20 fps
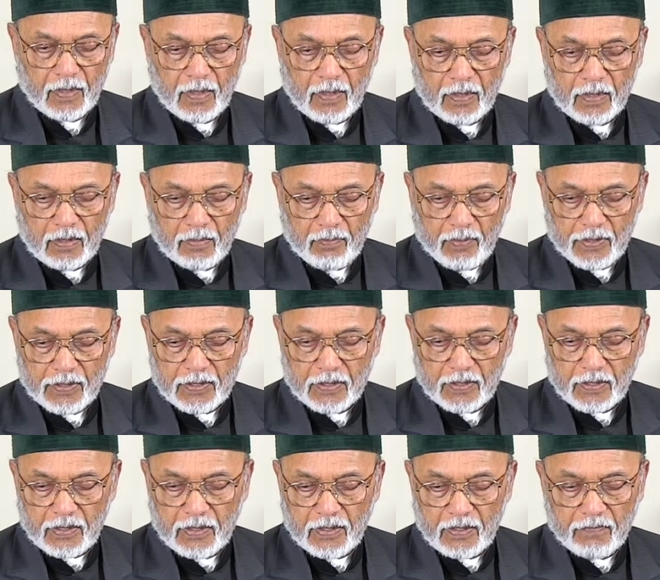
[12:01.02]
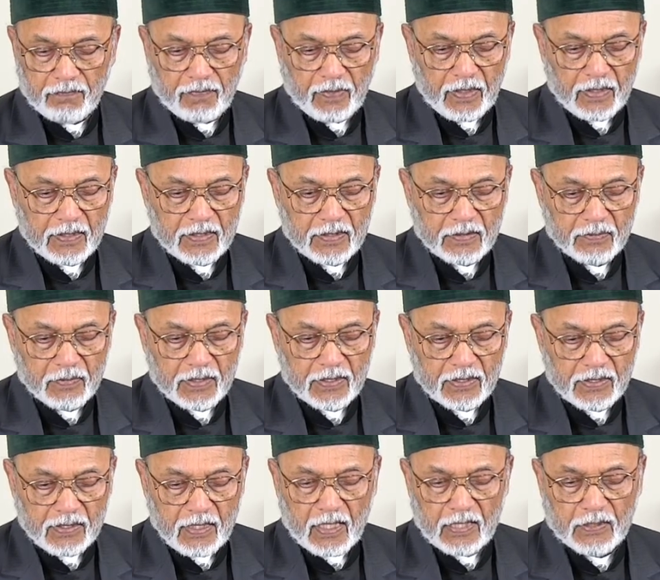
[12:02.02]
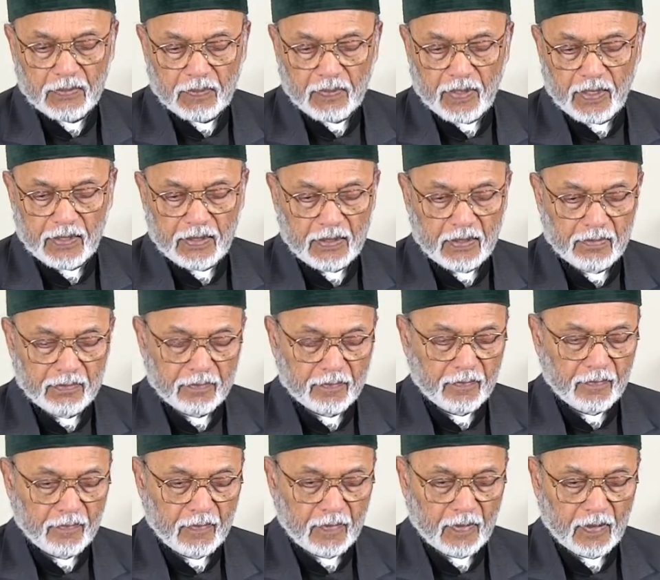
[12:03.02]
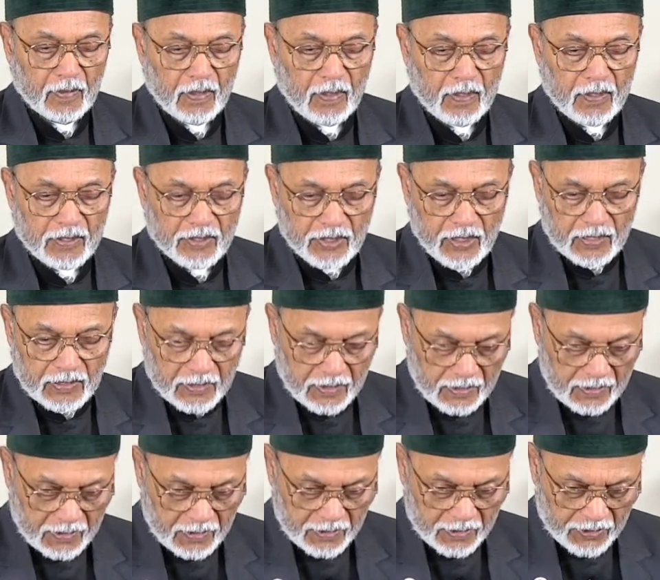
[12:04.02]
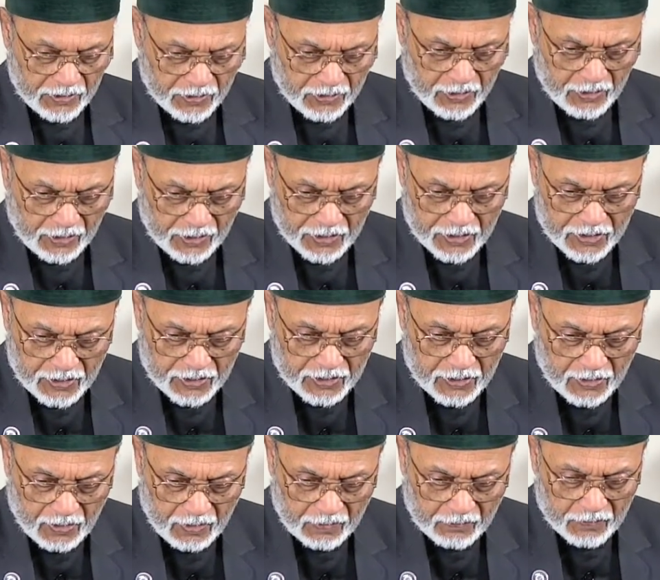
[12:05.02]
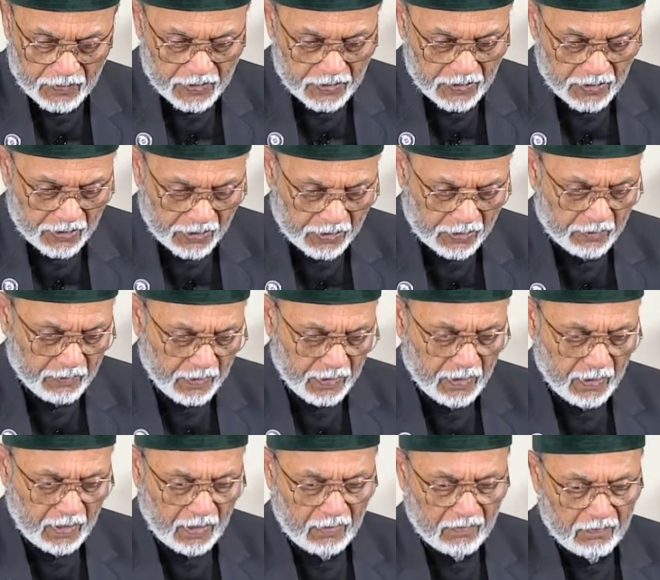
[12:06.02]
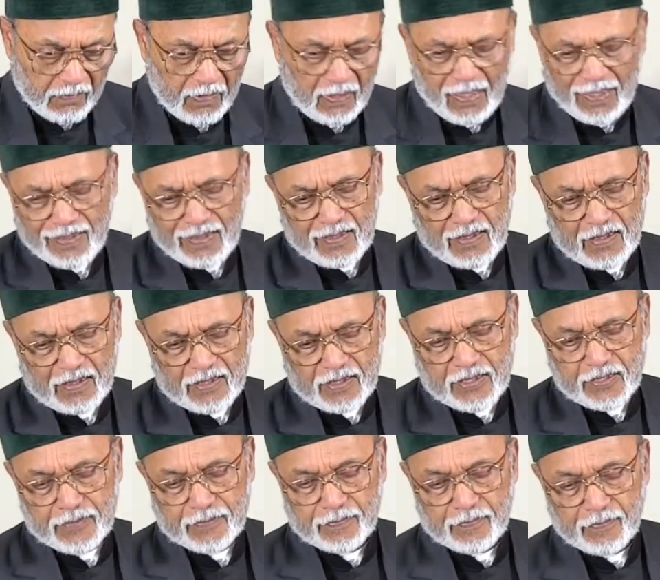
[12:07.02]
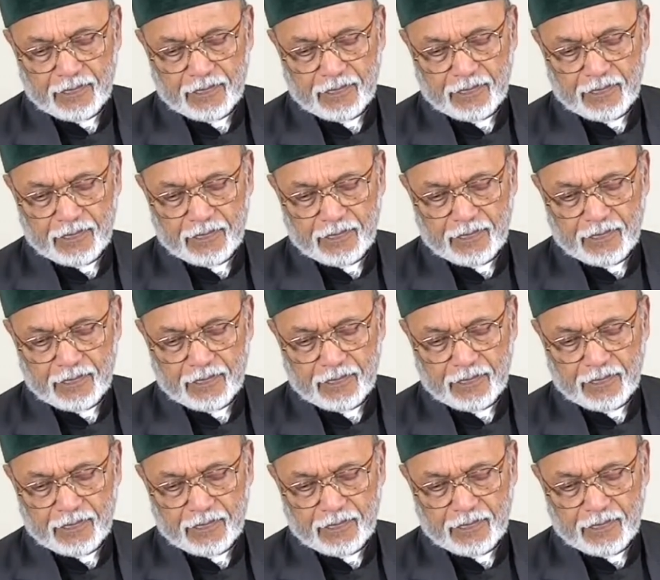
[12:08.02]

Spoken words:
The Byzantine defense was desperate, just as the Turkish assault was determined and relentless.